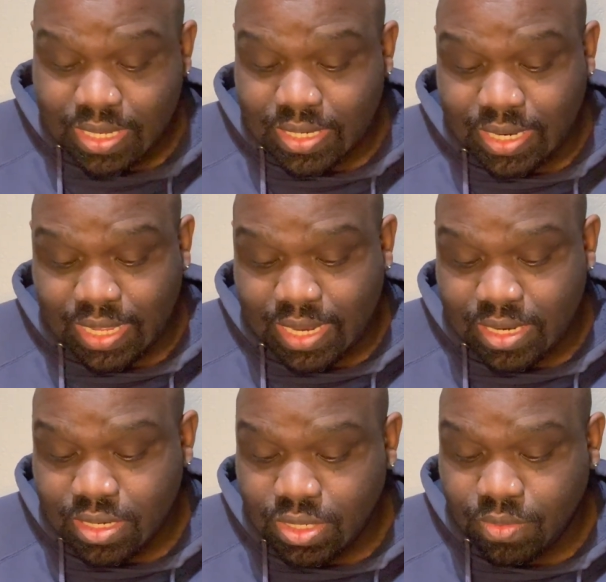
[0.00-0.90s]
that ain't got
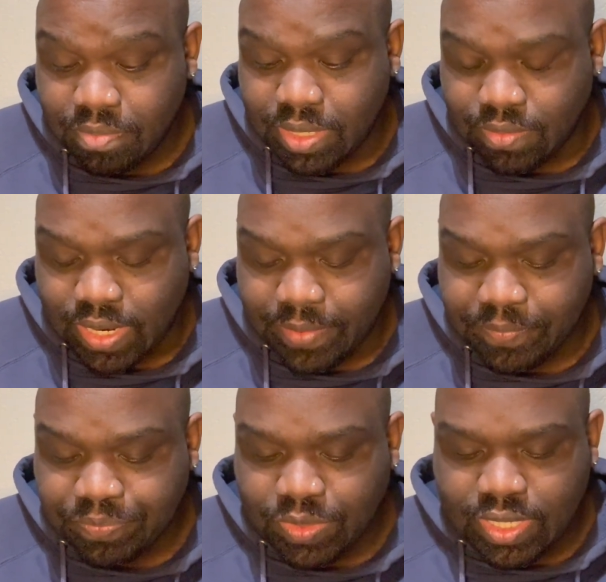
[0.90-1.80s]
nothing to do with me, right?
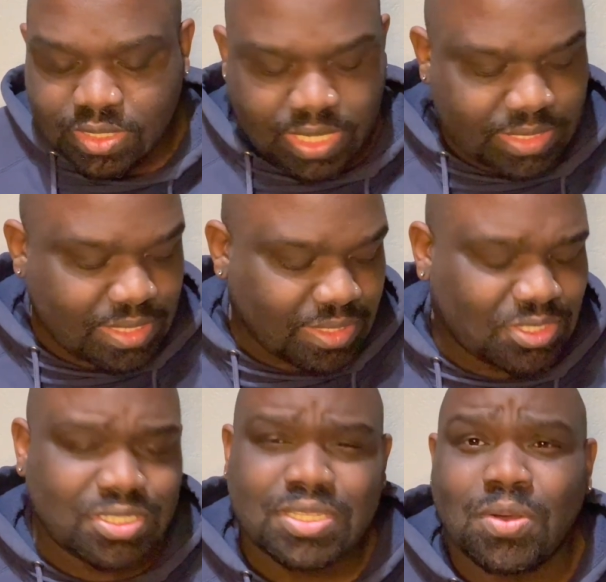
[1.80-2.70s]
So they
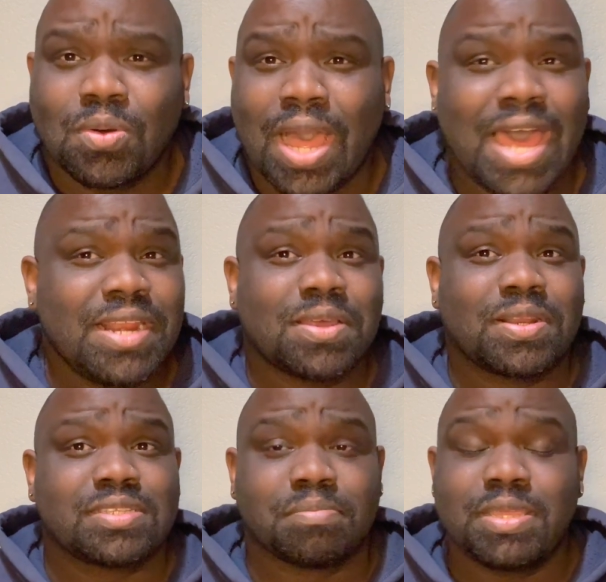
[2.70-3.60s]
so I didn't know
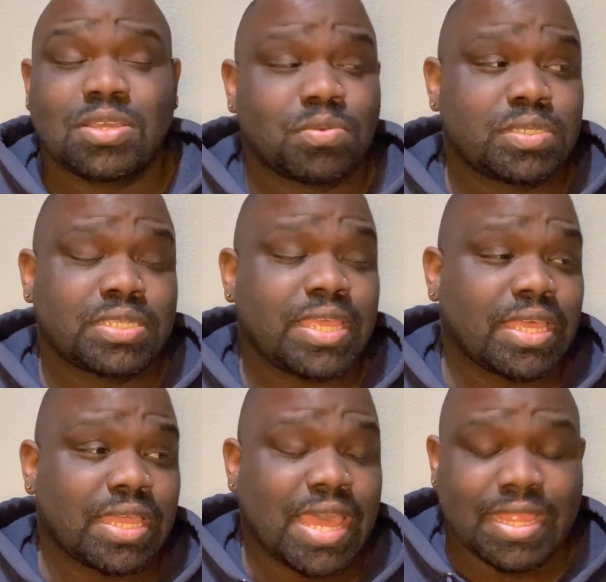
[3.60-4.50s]
that Tamika was
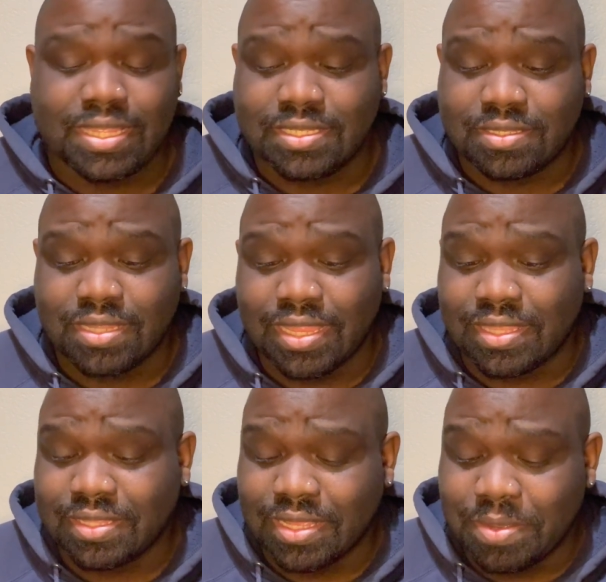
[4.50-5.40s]
singing at this at
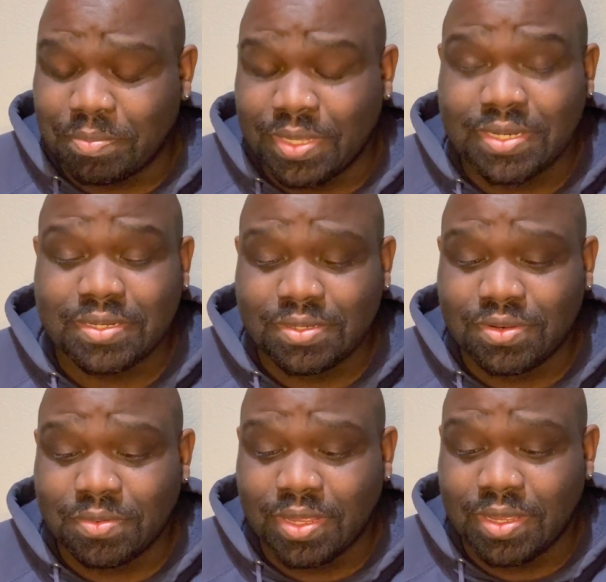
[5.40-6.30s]
the thing, but
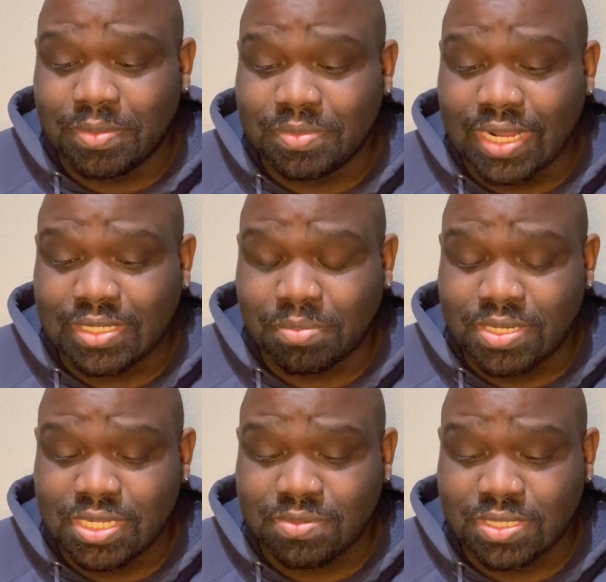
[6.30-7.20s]
uh, Dr.
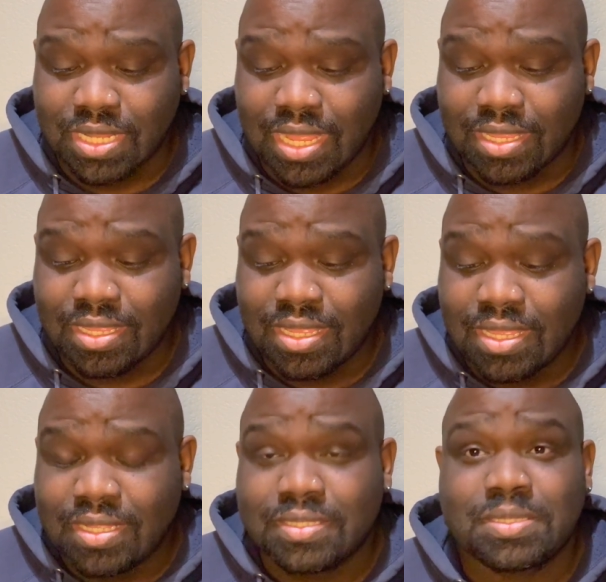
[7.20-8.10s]
Prince was like,
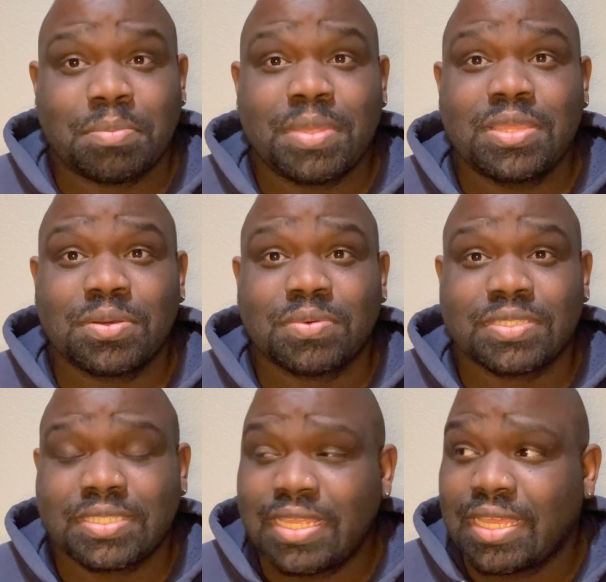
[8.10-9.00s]
Tamika
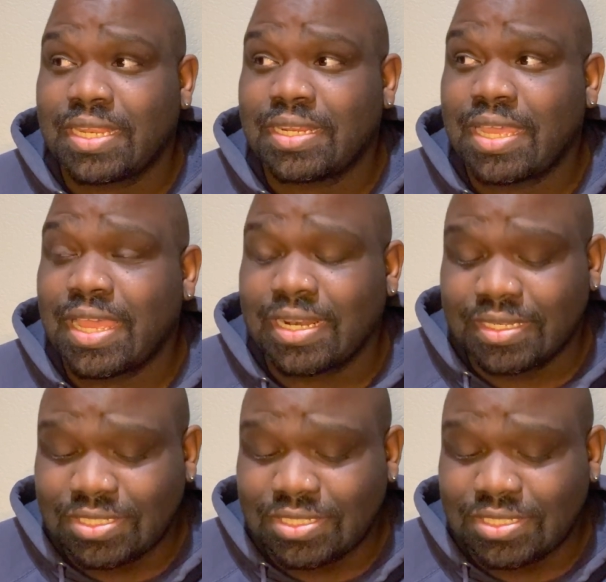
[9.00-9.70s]
was singing and